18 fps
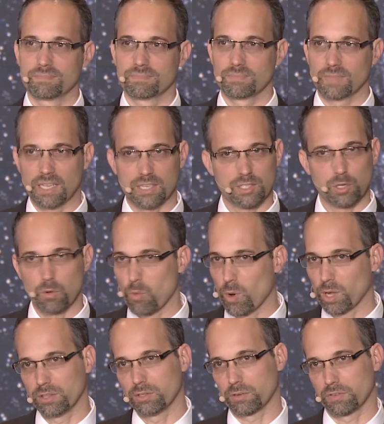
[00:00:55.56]
is a
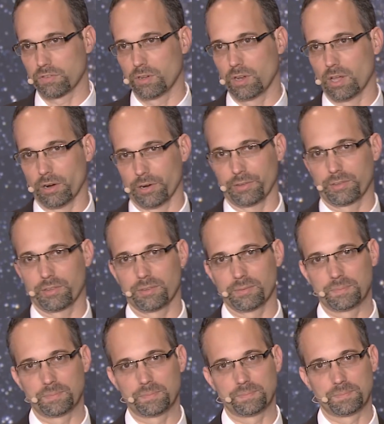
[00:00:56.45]
wonderful art,
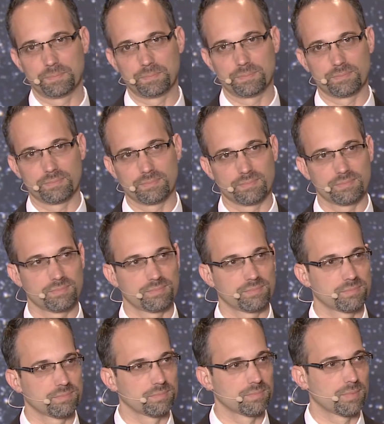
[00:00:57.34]

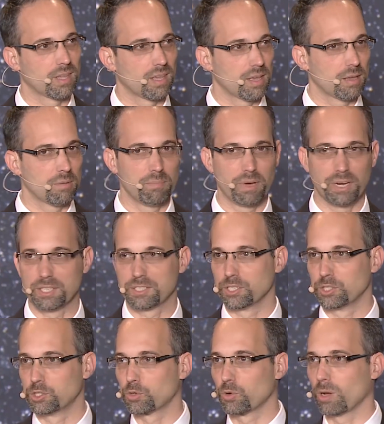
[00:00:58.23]
but it's
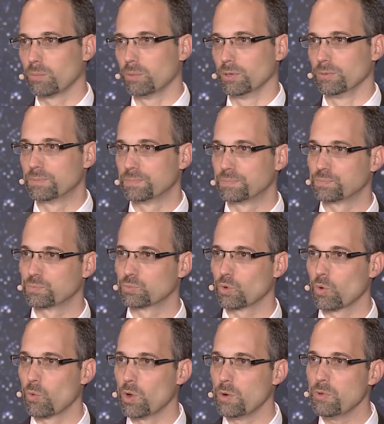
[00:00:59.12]
in trouble.
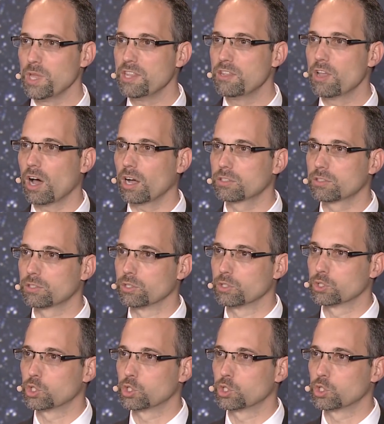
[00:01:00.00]
When we doctors